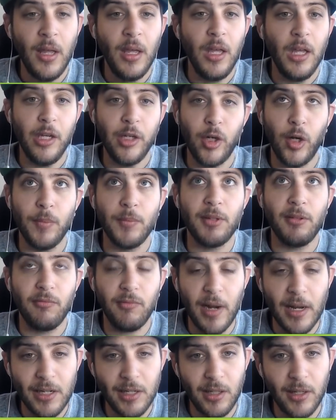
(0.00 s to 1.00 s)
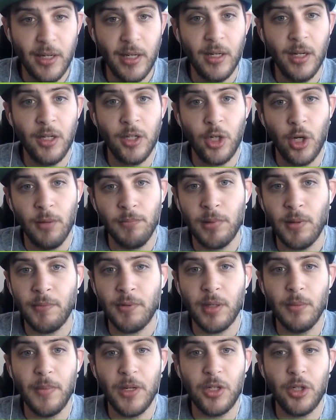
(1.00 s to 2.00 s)
in terms of wrestling, in terms of
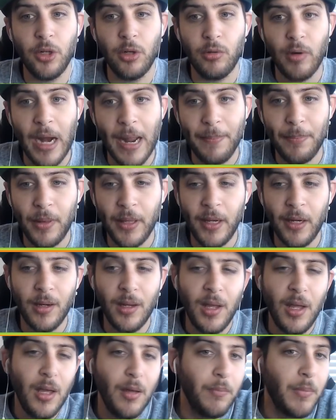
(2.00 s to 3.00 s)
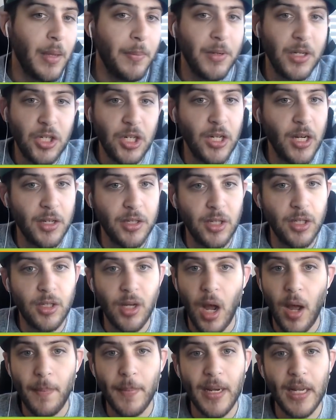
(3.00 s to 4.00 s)
submission grappling. Maybe she doesn't
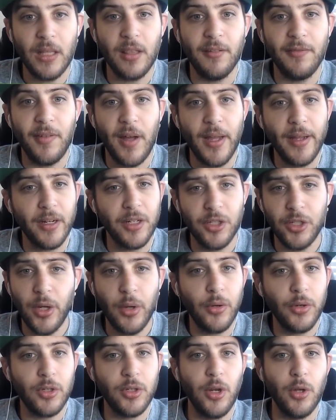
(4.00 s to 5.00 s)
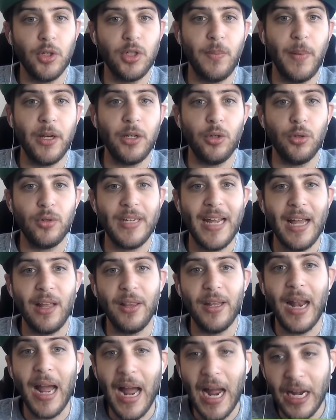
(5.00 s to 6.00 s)
dominate the fight because Yoder's no special
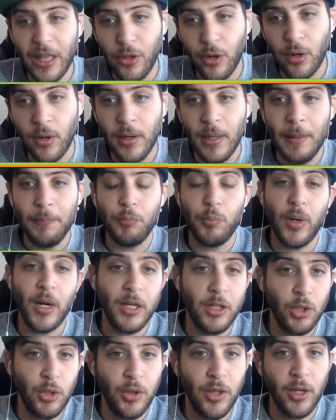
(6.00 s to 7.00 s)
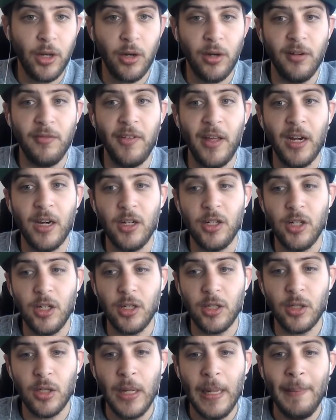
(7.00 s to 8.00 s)
talent either. But I do think her
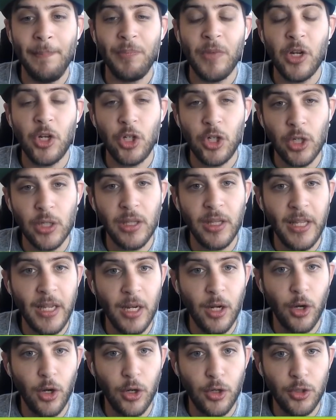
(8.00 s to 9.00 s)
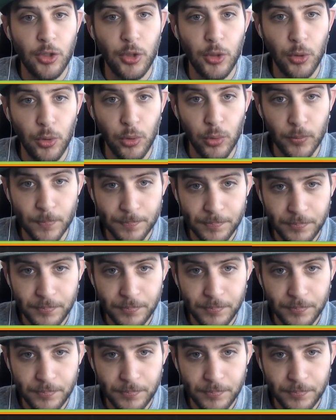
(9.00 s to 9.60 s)
advantages should lead her to